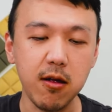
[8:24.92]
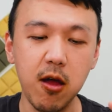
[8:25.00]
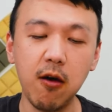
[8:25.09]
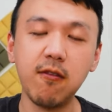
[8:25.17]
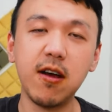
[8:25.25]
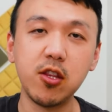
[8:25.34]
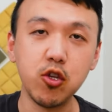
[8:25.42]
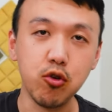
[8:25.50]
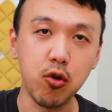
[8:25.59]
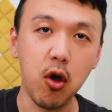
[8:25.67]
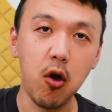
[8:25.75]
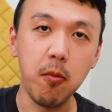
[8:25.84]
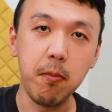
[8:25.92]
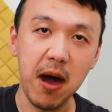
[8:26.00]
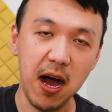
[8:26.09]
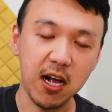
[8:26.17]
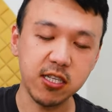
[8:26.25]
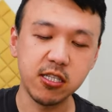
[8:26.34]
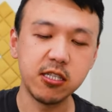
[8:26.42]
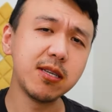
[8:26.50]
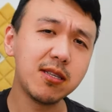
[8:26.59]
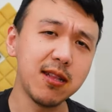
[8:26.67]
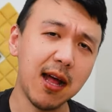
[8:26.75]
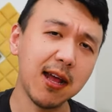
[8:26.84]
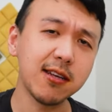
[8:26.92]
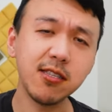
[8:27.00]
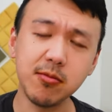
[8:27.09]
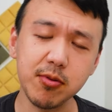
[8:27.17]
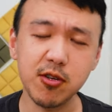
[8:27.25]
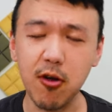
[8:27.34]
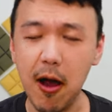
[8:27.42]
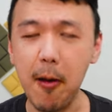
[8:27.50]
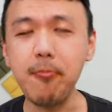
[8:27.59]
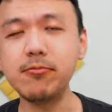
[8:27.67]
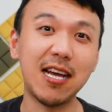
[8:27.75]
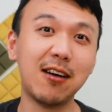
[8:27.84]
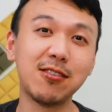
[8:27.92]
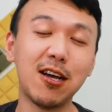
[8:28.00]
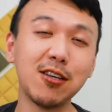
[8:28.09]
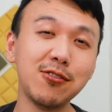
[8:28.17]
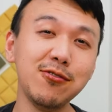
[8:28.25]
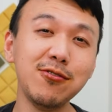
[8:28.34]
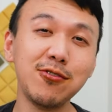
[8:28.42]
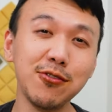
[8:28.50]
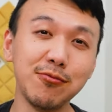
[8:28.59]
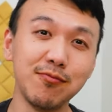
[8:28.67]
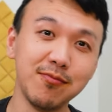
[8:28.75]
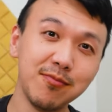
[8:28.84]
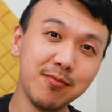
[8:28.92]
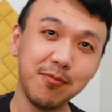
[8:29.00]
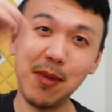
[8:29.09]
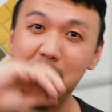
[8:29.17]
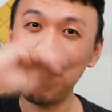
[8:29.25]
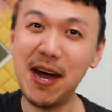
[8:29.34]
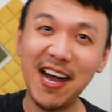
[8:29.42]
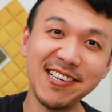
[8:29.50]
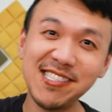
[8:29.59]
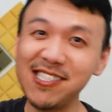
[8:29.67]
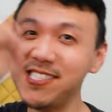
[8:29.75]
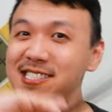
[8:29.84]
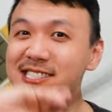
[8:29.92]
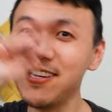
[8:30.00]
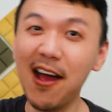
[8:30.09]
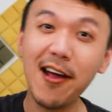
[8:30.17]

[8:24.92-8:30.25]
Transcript: of a to-go box. Please like and subscribe. I'll talk to you soon. Bye bye.